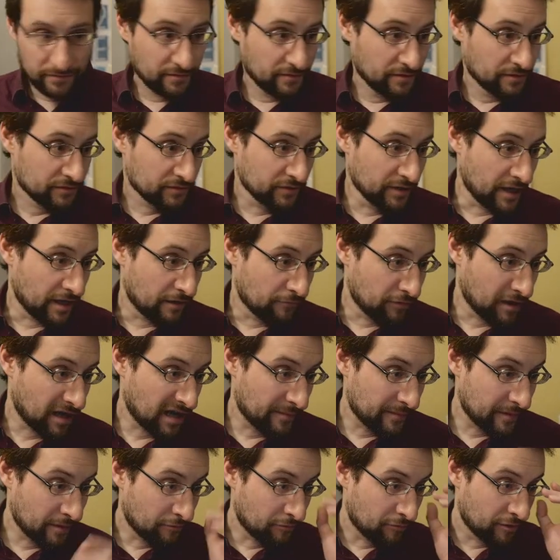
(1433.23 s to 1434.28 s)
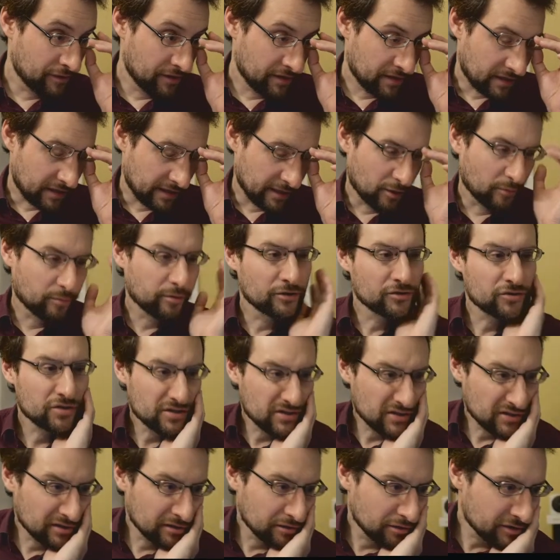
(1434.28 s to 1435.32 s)
So yeah, welcome everyone. I hope you enjoyed
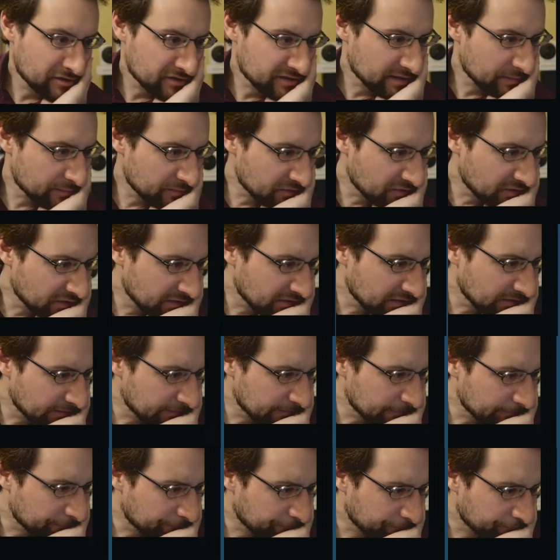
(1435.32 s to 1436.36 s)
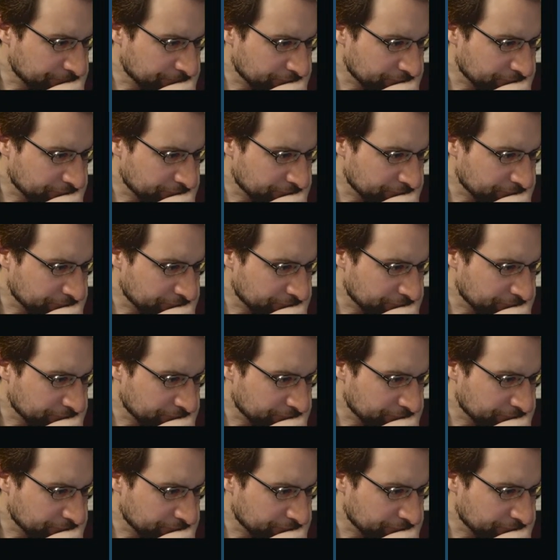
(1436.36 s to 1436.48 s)
this and learned something.